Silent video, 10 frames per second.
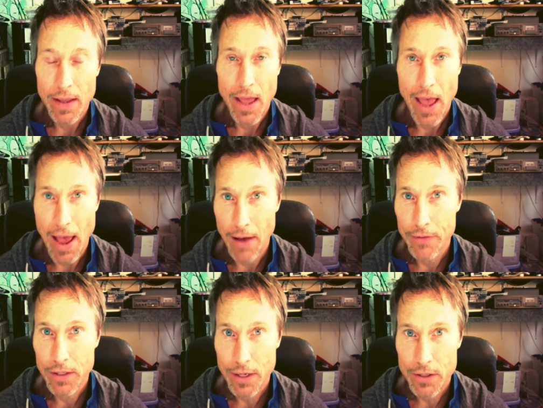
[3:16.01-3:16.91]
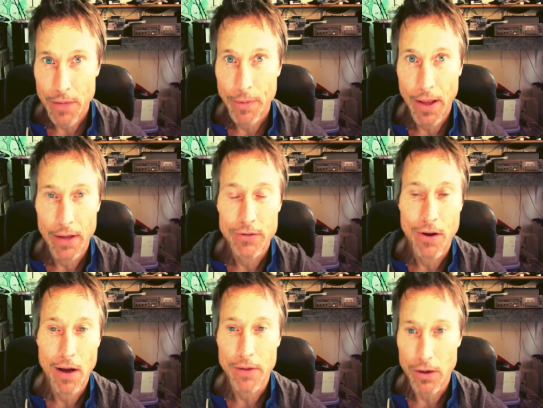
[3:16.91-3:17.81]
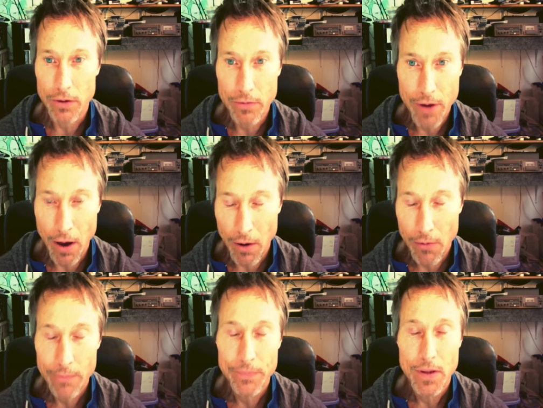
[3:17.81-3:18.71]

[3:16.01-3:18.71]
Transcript: have the DJ play a song that you know,